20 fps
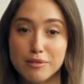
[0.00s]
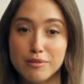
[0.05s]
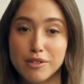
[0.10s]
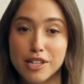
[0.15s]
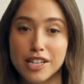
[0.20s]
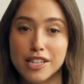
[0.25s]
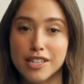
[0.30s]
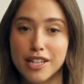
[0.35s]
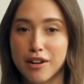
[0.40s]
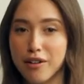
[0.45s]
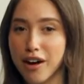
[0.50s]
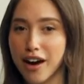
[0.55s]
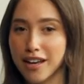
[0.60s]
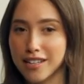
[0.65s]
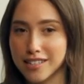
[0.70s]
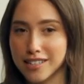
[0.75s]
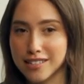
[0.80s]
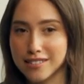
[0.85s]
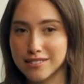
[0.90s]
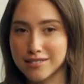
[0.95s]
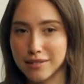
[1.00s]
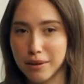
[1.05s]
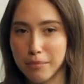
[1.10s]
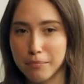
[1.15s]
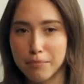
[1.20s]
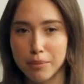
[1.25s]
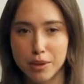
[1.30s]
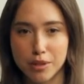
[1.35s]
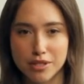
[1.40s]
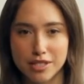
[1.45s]
reach their audience,
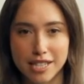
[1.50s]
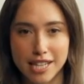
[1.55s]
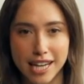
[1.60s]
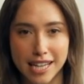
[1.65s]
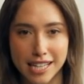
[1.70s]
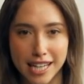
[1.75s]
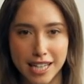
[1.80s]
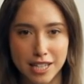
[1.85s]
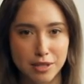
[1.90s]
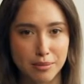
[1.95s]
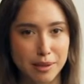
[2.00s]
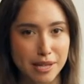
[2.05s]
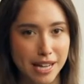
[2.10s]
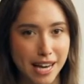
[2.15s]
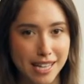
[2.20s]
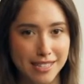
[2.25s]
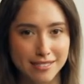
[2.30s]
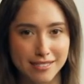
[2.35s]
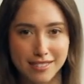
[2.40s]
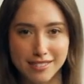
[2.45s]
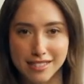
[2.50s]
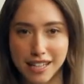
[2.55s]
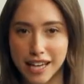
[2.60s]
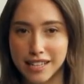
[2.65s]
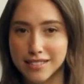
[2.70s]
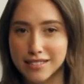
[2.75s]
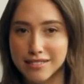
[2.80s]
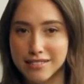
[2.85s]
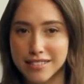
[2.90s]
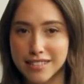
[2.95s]
boosting engagement and
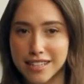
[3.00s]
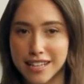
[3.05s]
success.